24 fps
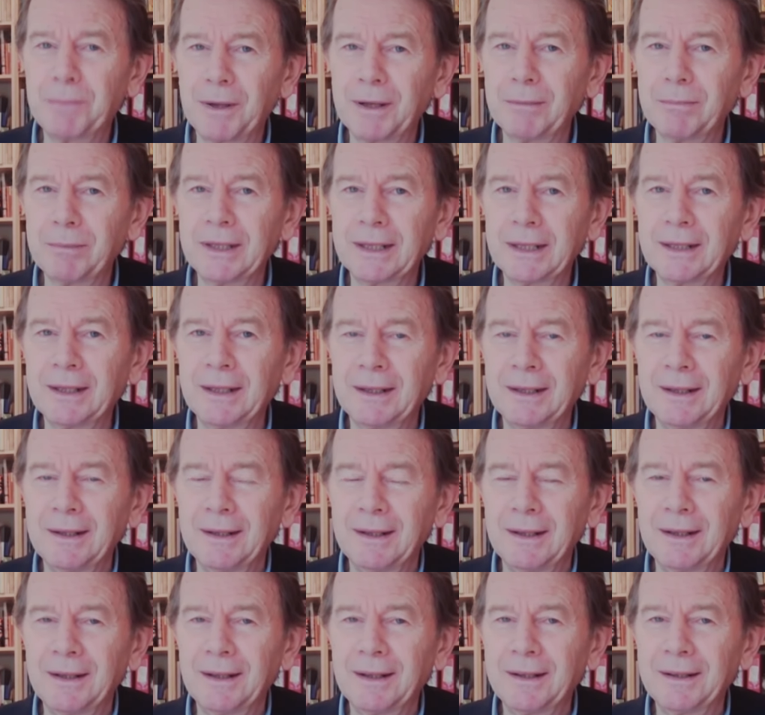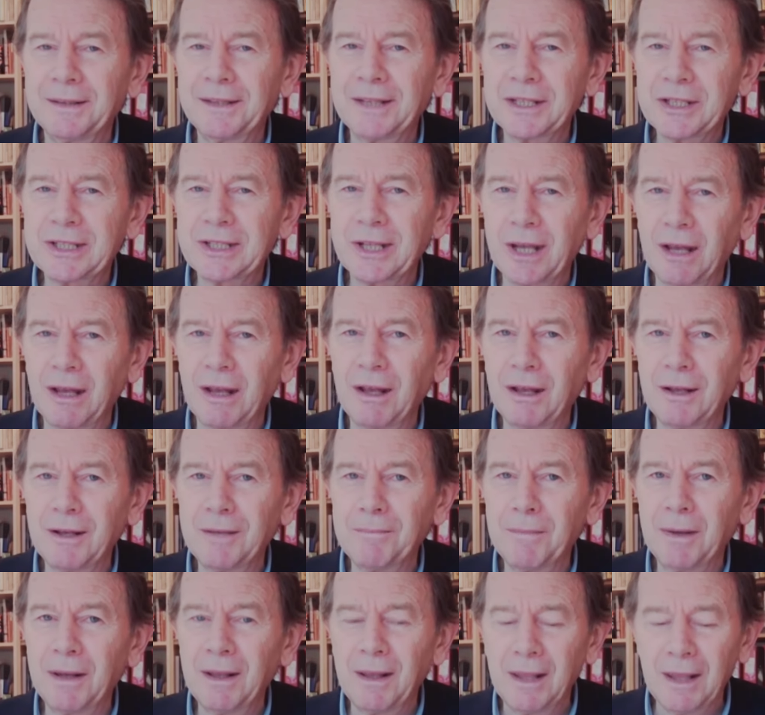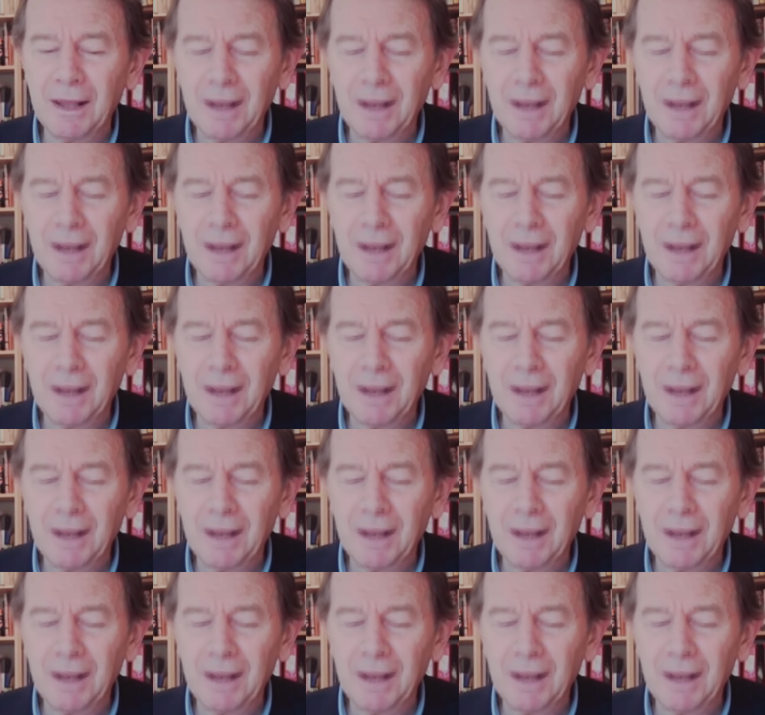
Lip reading: public at this time